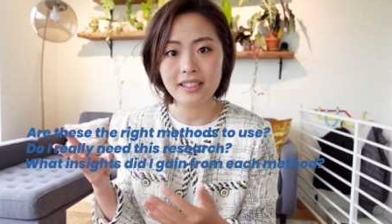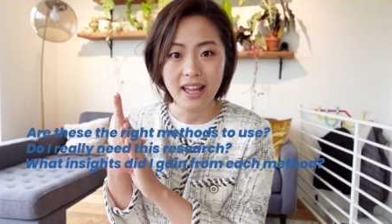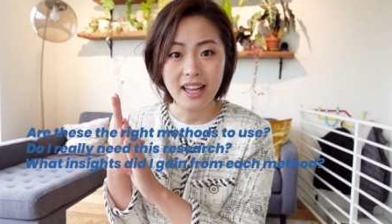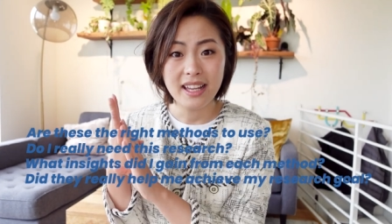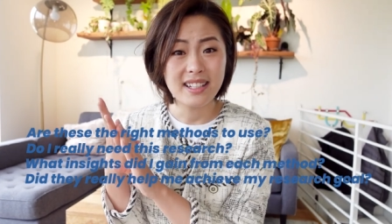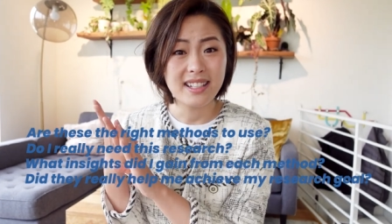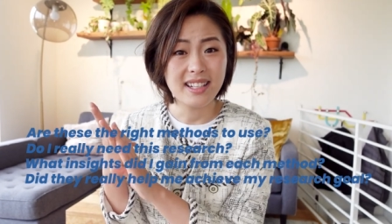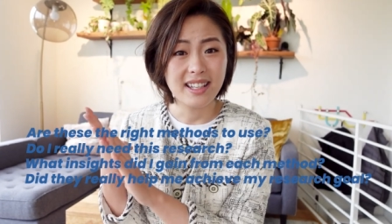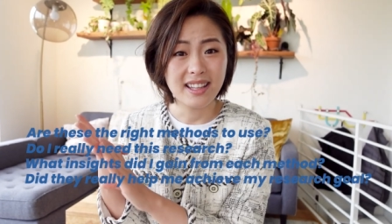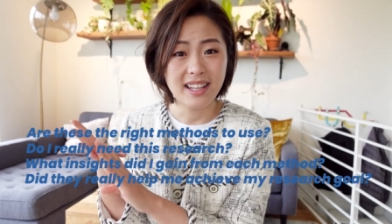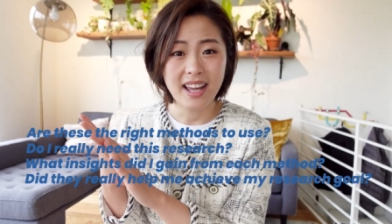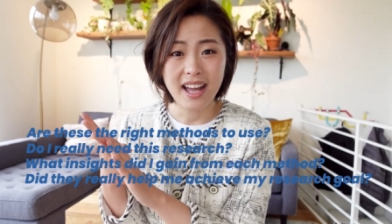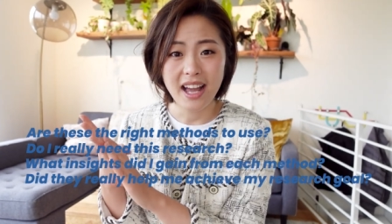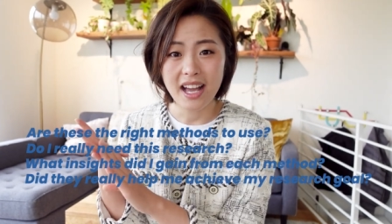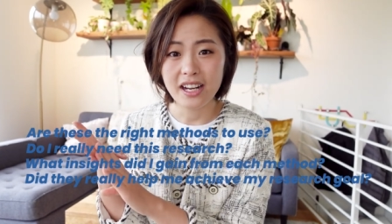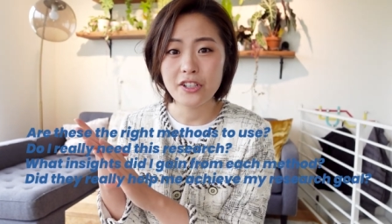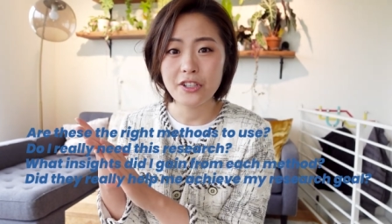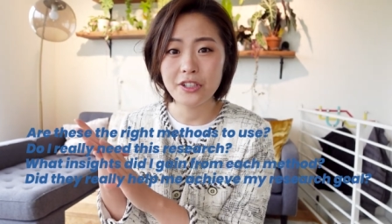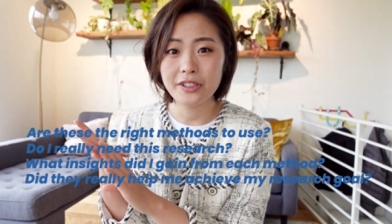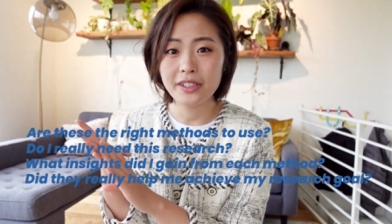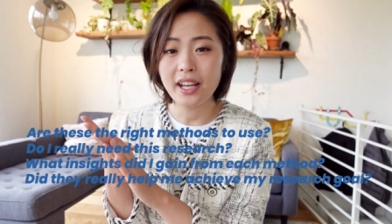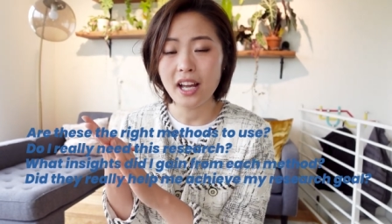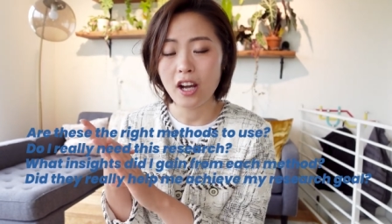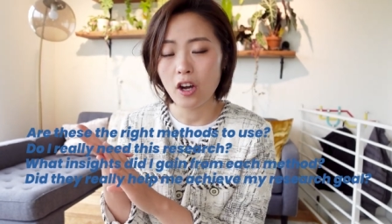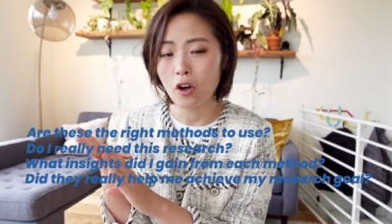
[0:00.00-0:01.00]
And do they
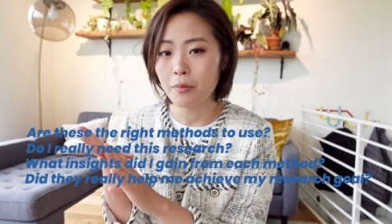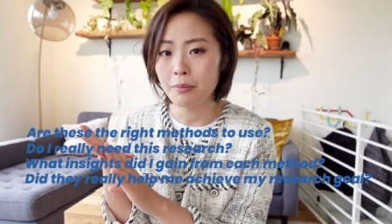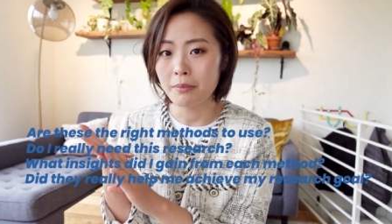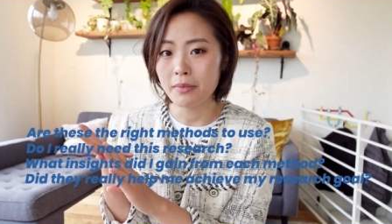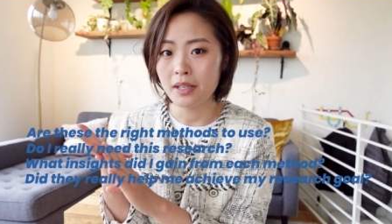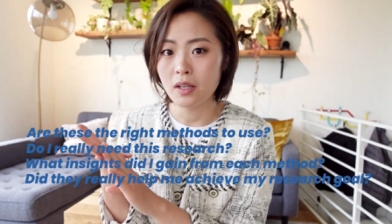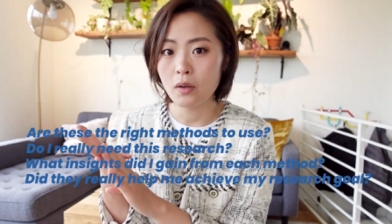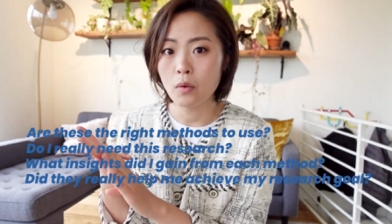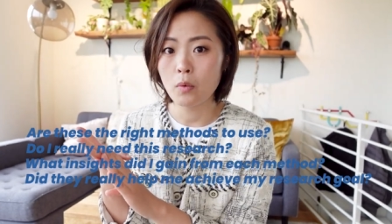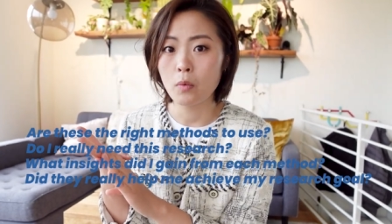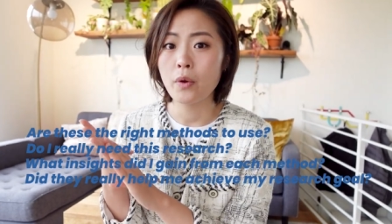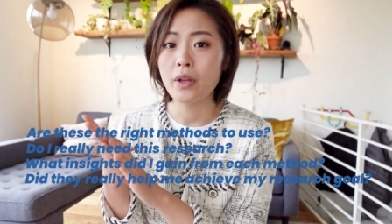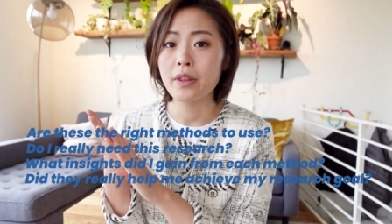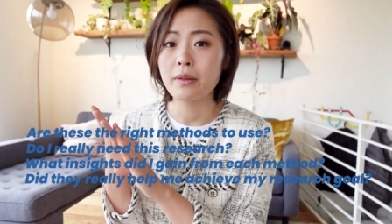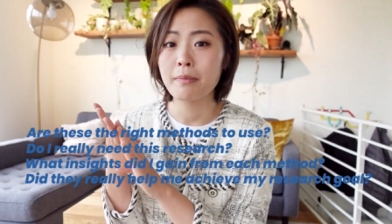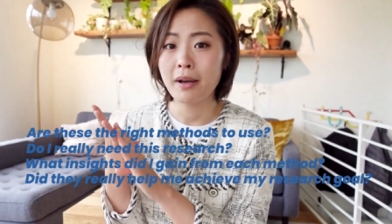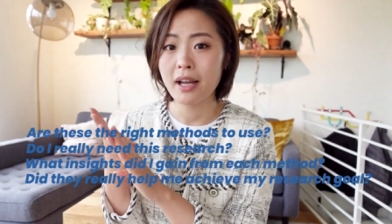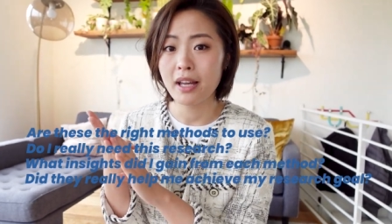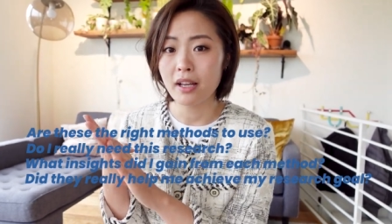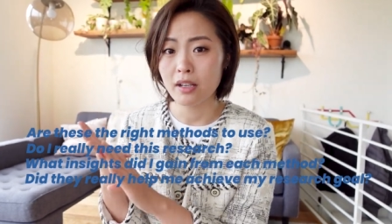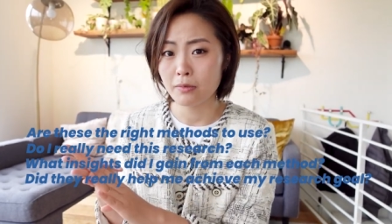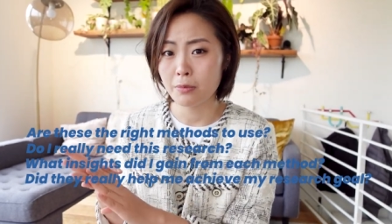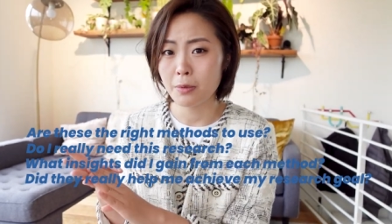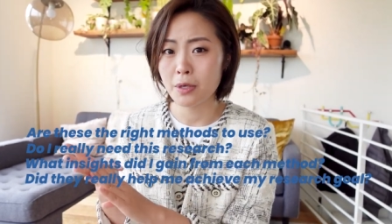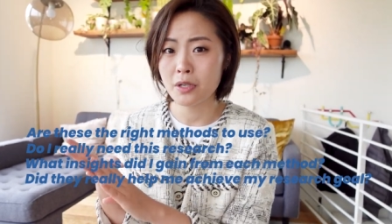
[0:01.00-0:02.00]
actually help me with
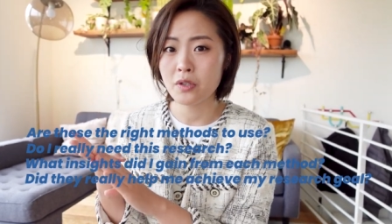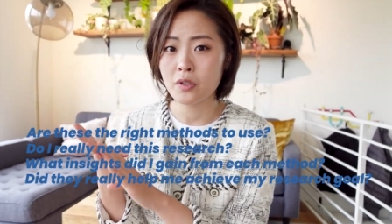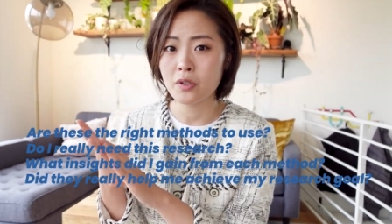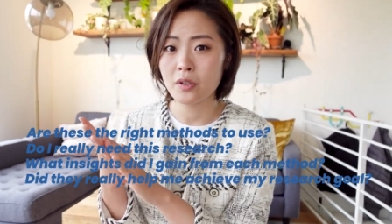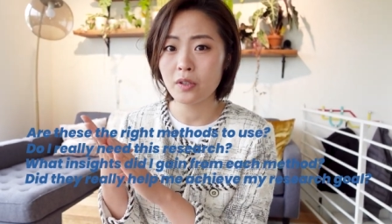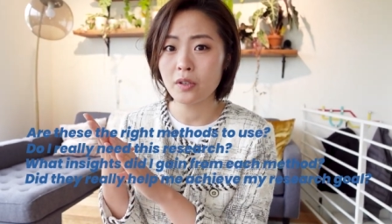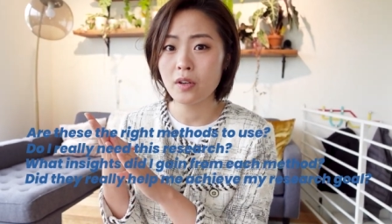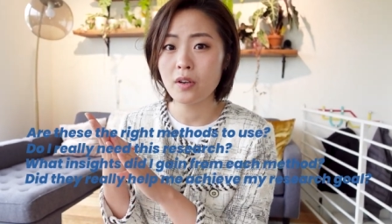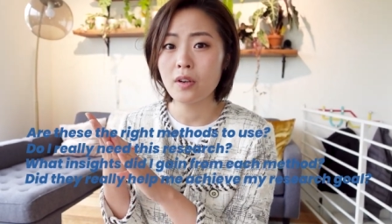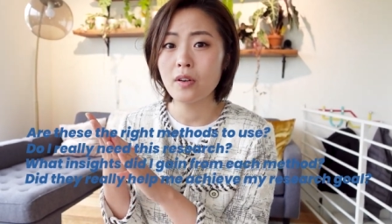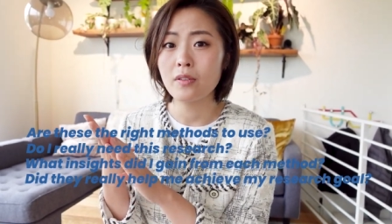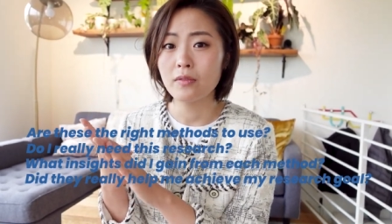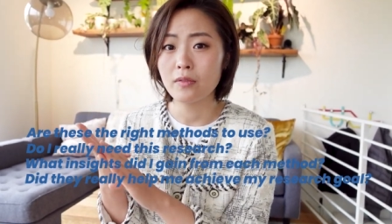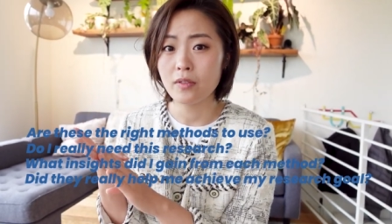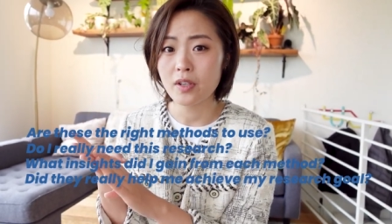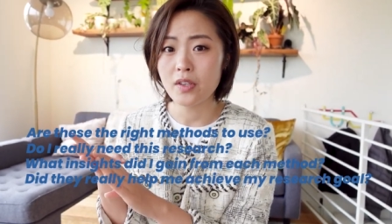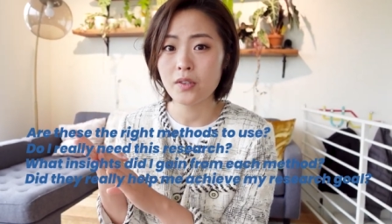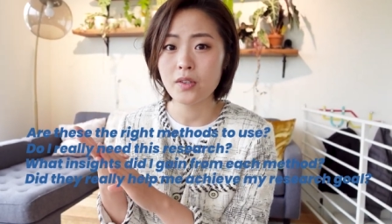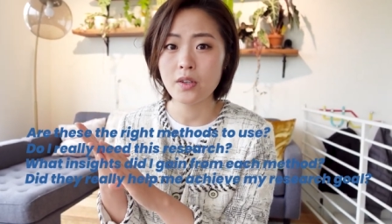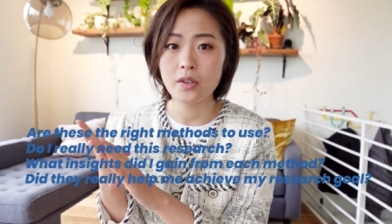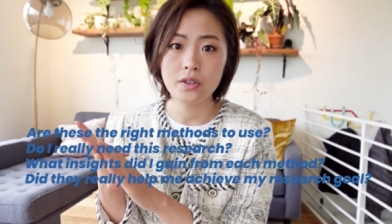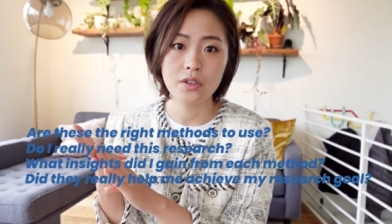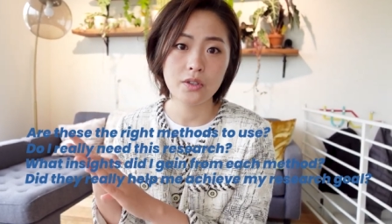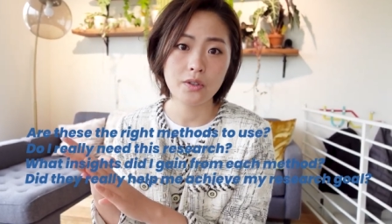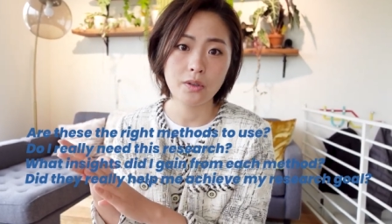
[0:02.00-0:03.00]
my original
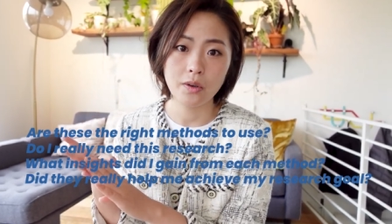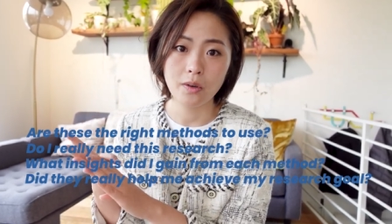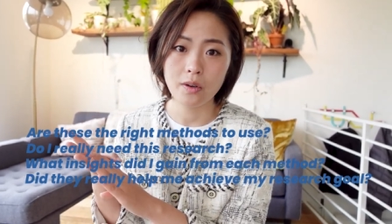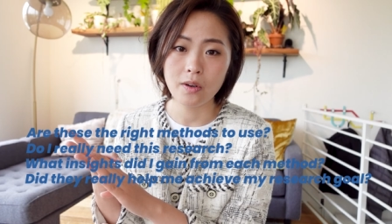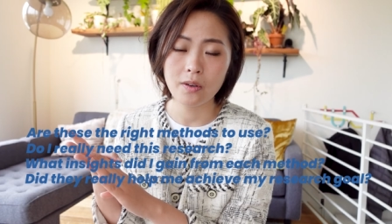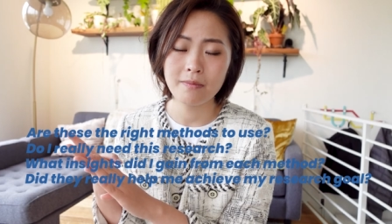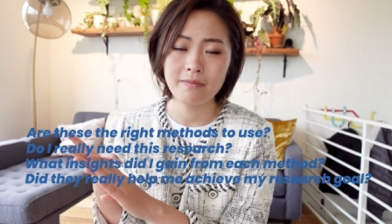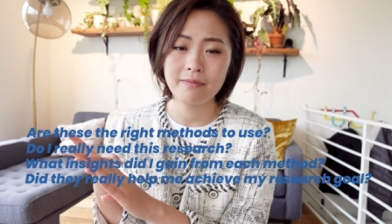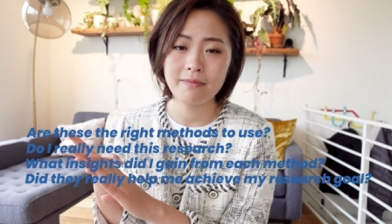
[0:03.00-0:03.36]
research goal?